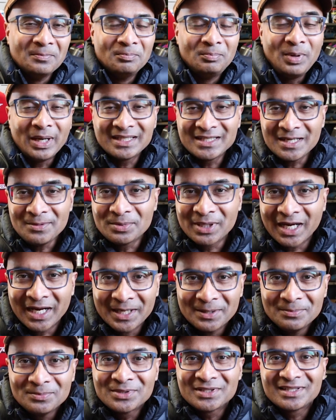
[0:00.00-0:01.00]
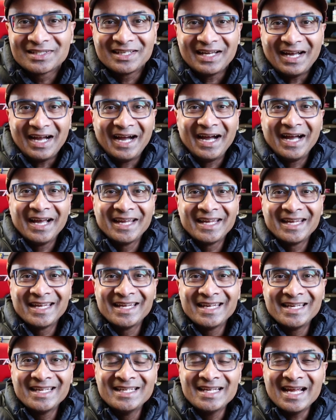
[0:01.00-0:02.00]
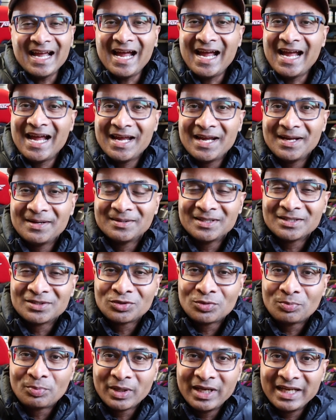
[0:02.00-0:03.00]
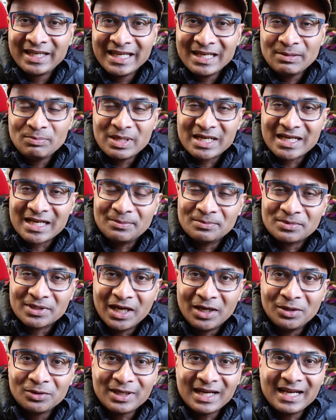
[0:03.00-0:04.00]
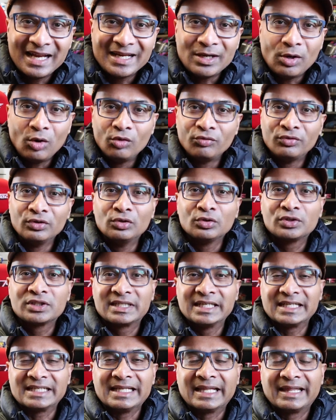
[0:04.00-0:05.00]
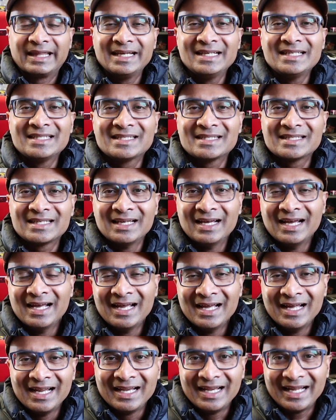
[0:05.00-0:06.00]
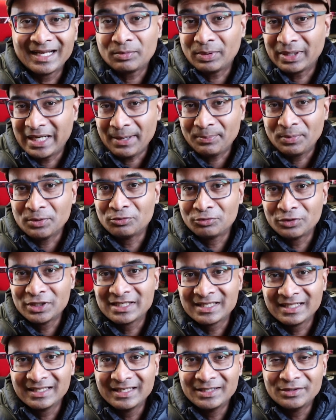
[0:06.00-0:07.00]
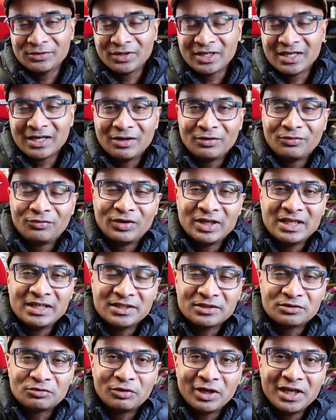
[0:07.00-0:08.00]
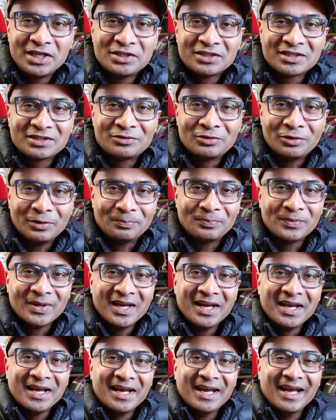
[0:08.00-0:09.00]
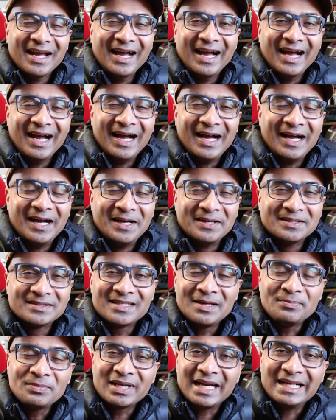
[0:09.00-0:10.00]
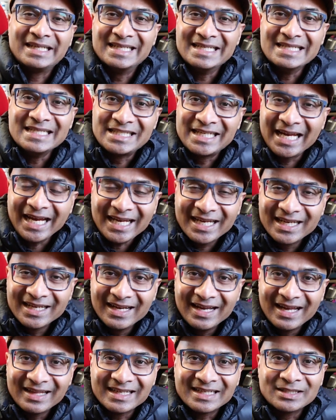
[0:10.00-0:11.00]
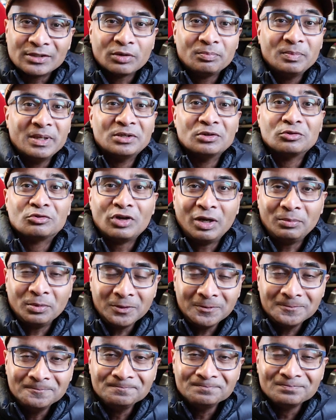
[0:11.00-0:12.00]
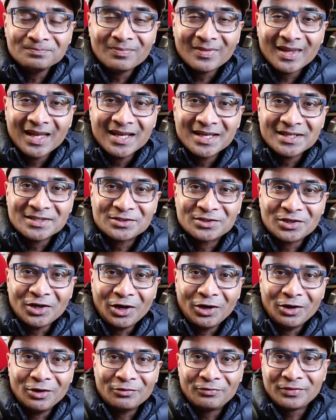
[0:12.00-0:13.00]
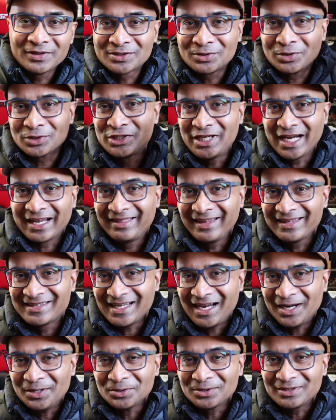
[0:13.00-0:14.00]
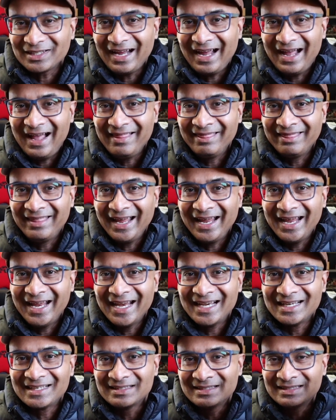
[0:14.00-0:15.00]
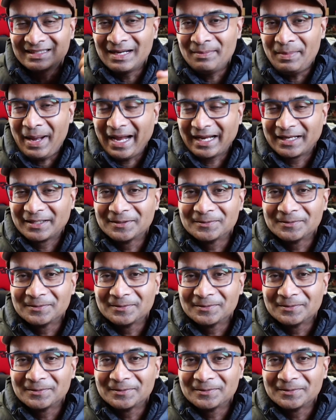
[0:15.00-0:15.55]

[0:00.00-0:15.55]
But sometimes the stupidity in me comes out and I overlook certain things, like what happened recently during our Flinders Ranges trip. Something I didn't check and that got me into trouble. So first go check this out and then come back.